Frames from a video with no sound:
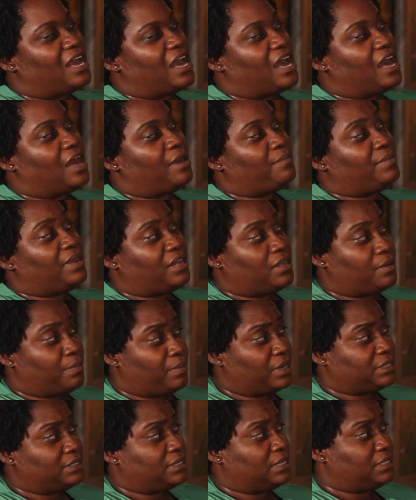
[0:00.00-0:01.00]
I mean, the
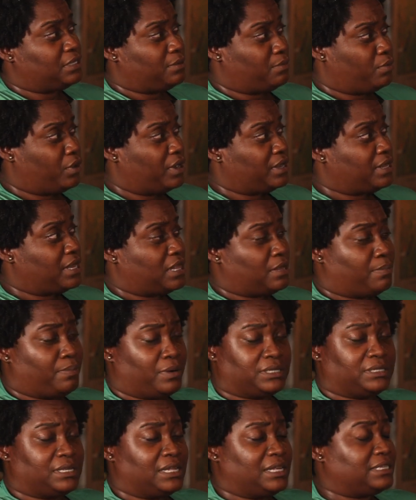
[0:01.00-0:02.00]
personal is important, the
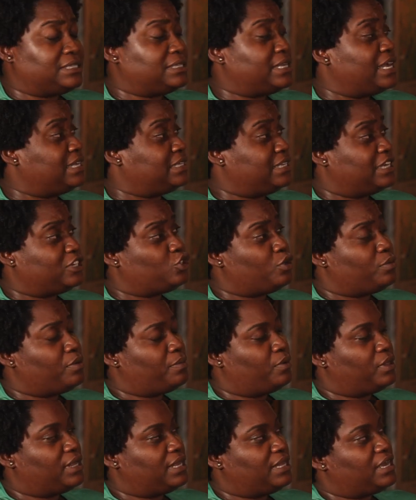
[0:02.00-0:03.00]
personal is, yeah. is extremely
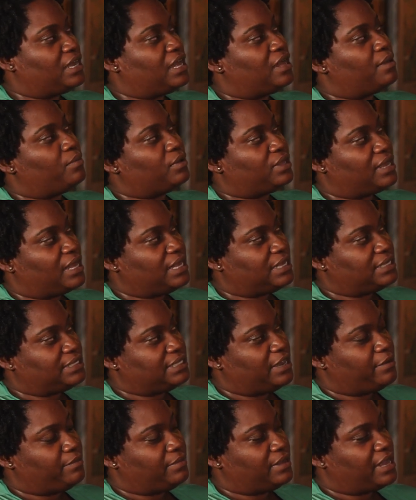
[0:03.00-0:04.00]
political, but at the same